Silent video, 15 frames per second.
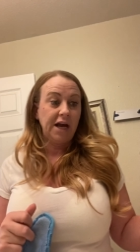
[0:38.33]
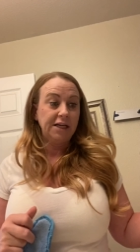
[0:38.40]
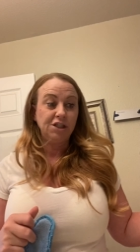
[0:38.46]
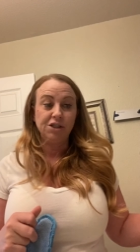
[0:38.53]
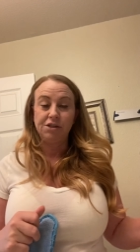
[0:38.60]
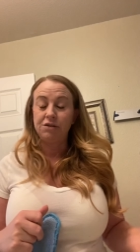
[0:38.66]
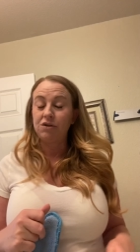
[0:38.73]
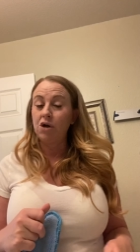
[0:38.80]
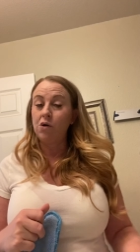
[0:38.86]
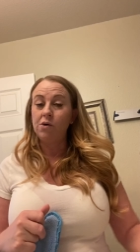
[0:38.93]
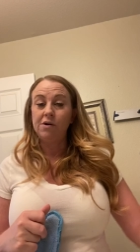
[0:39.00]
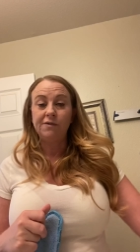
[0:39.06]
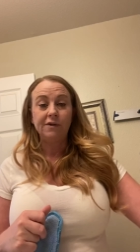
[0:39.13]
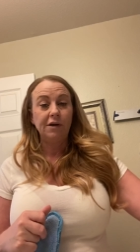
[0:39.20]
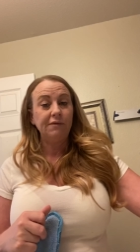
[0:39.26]
I just go
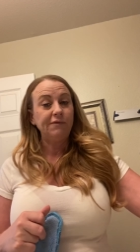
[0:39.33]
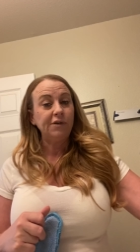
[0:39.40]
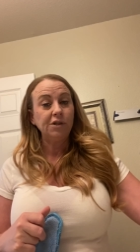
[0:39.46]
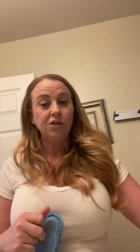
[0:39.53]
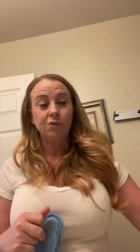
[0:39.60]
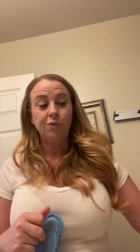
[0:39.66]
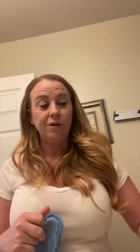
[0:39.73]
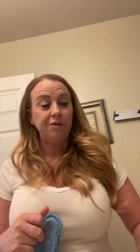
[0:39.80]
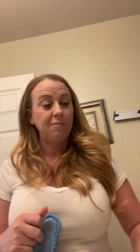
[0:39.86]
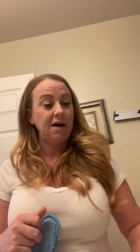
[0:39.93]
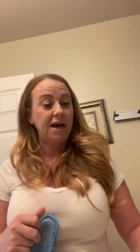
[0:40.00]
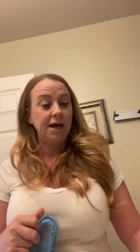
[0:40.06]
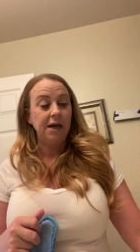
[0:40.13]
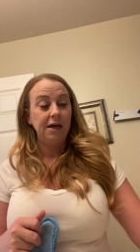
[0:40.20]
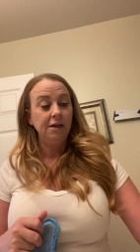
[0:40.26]
over it first with
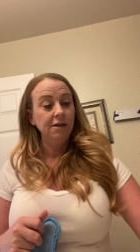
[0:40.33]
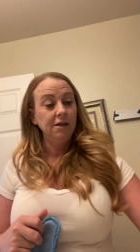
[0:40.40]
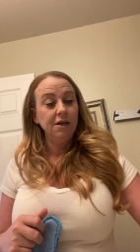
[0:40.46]
my,